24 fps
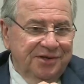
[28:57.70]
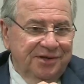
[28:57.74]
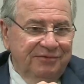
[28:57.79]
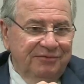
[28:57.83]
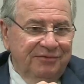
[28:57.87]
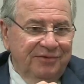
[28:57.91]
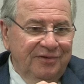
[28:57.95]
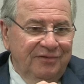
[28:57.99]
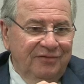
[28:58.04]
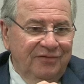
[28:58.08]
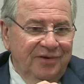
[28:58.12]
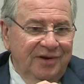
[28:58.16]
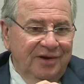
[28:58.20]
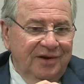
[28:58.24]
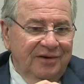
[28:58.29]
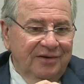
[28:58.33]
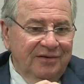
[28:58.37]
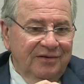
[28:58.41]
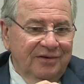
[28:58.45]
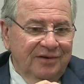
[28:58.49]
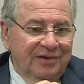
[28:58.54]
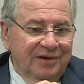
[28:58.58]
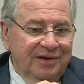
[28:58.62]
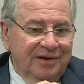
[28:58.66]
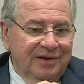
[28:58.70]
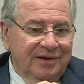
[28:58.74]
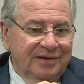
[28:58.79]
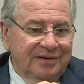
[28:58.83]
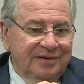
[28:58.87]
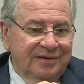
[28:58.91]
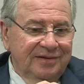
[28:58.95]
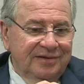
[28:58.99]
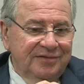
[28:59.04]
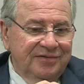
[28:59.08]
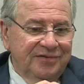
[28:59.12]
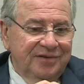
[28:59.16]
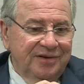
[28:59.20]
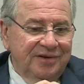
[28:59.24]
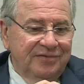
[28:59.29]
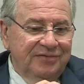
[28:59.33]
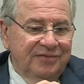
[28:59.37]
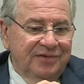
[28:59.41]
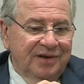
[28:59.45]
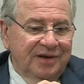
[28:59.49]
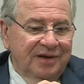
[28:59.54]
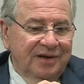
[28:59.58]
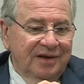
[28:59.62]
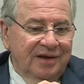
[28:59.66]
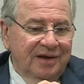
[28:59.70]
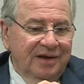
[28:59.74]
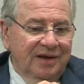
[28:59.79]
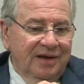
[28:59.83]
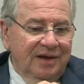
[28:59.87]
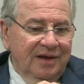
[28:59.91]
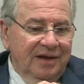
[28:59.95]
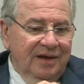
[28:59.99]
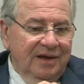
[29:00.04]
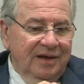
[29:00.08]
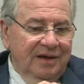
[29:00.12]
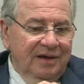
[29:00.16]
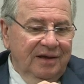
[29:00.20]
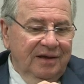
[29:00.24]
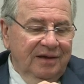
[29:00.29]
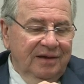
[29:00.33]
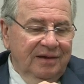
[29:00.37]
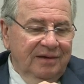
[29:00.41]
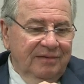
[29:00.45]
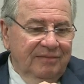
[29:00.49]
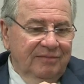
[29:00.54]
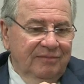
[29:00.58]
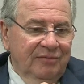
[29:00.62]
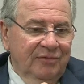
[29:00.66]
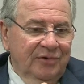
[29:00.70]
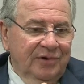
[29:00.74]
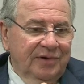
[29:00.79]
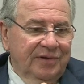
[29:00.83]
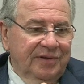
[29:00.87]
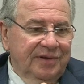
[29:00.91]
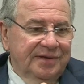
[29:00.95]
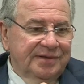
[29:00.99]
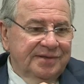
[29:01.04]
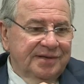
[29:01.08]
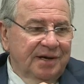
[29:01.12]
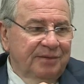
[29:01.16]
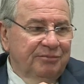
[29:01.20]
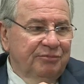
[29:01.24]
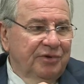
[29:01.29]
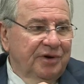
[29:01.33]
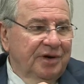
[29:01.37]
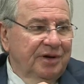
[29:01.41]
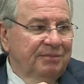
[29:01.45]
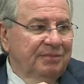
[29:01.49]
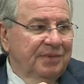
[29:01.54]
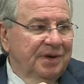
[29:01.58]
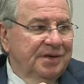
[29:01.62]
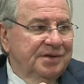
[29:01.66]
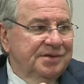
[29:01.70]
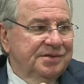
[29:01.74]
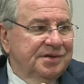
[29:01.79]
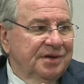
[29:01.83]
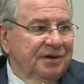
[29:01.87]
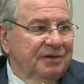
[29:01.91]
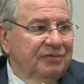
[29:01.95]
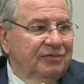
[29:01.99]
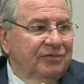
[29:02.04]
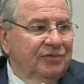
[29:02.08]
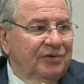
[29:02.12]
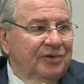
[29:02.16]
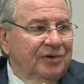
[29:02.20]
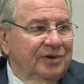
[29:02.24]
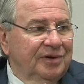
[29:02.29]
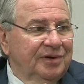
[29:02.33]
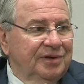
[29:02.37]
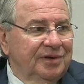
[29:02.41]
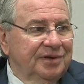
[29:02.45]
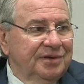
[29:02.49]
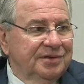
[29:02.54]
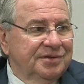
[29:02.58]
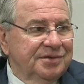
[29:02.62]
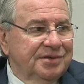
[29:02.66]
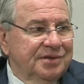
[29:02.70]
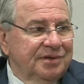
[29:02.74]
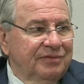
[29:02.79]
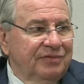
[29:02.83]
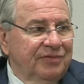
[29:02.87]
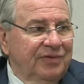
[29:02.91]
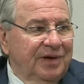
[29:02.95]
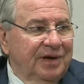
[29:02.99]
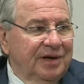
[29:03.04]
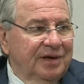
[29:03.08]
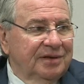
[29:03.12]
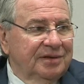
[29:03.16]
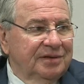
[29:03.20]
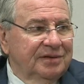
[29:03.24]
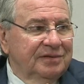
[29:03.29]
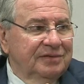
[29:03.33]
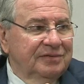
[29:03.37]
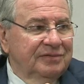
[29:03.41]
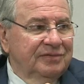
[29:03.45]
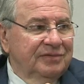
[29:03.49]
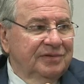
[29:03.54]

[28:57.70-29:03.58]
in Revere this evening, one of the things I pride myself on is the fact of